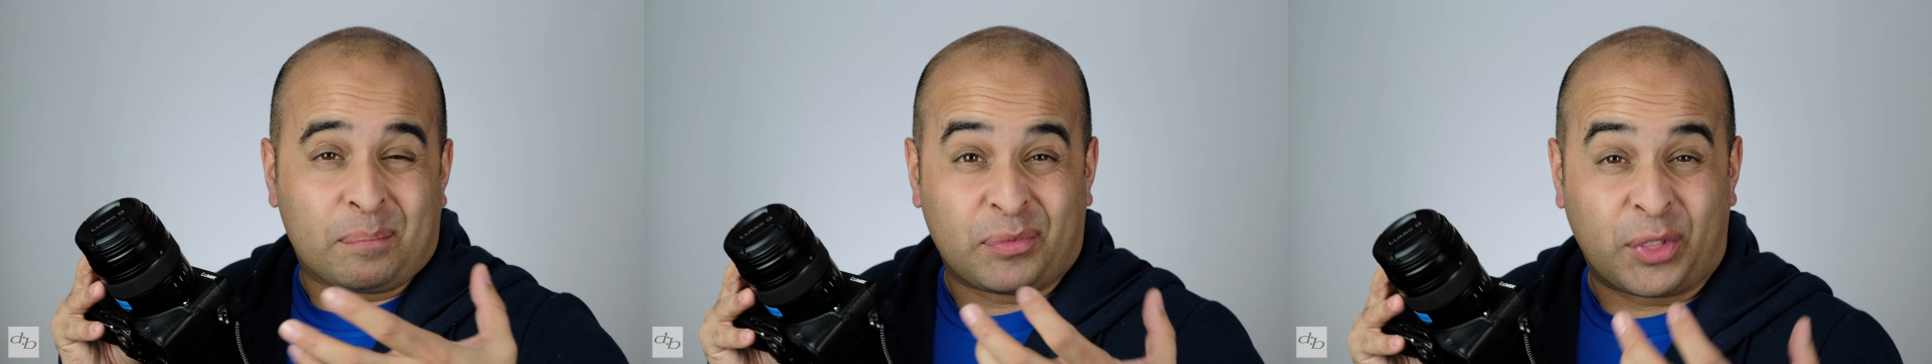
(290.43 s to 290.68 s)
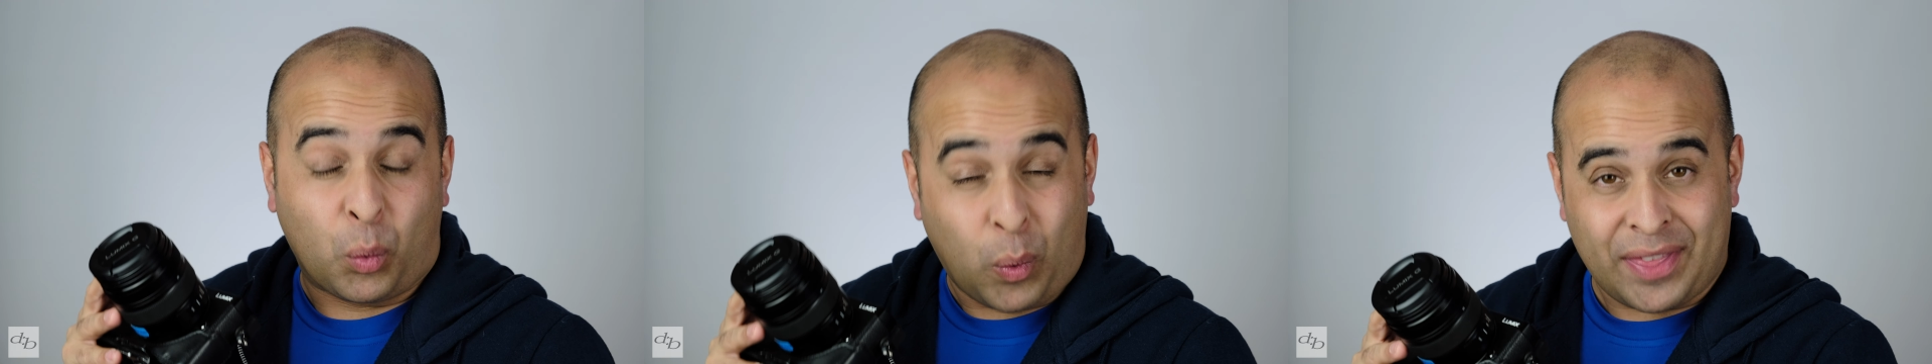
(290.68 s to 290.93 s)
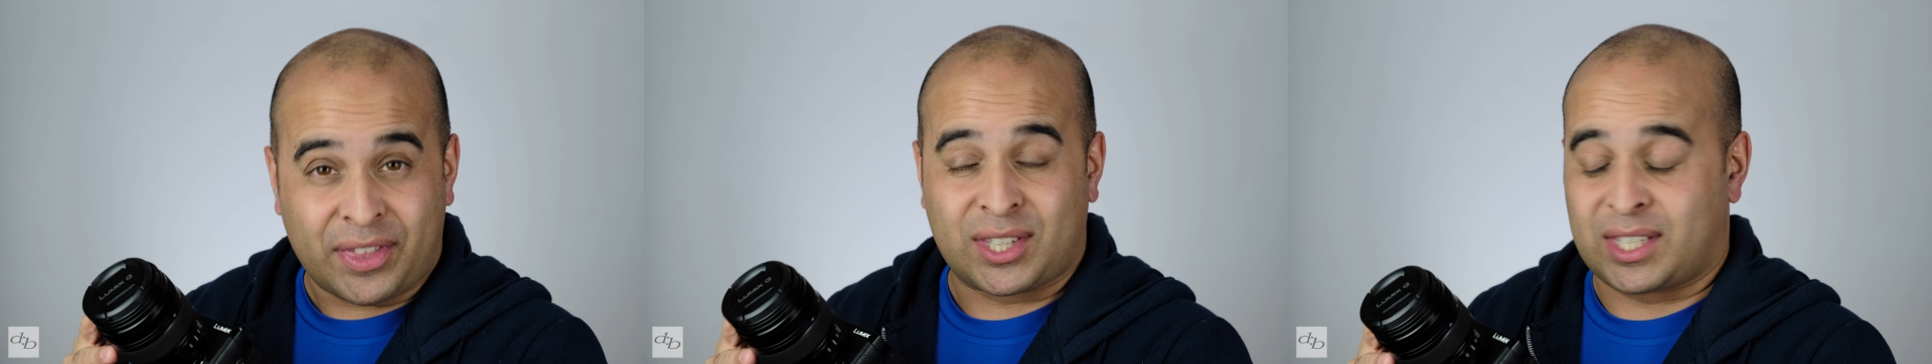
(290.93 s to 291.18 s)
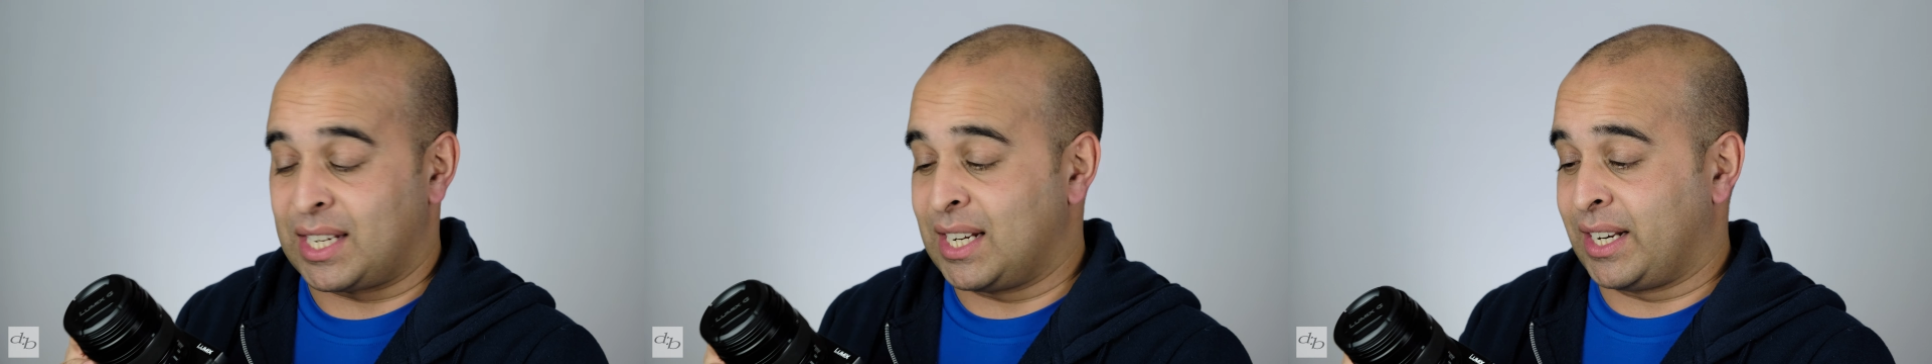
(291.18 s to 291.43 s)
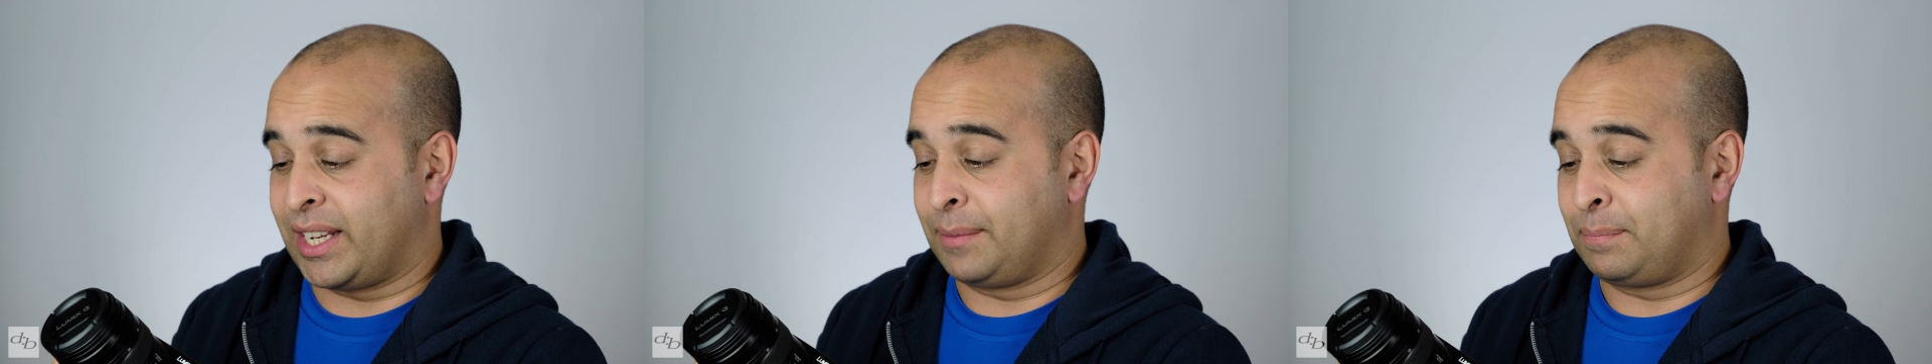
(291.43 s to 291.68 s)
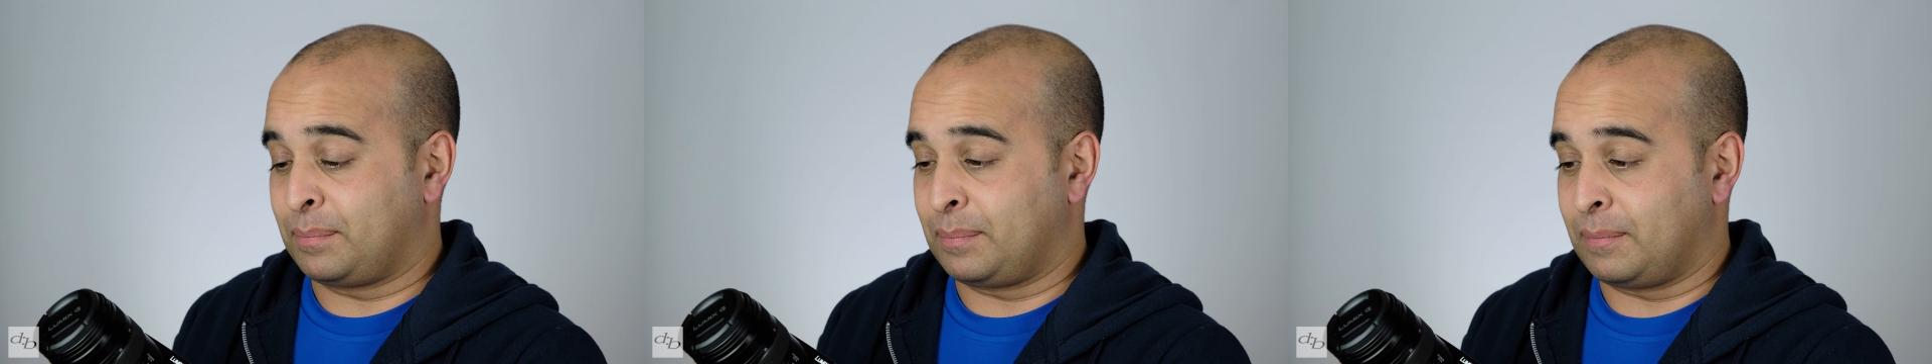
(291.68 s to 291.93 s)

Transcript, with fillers: the weather sealing.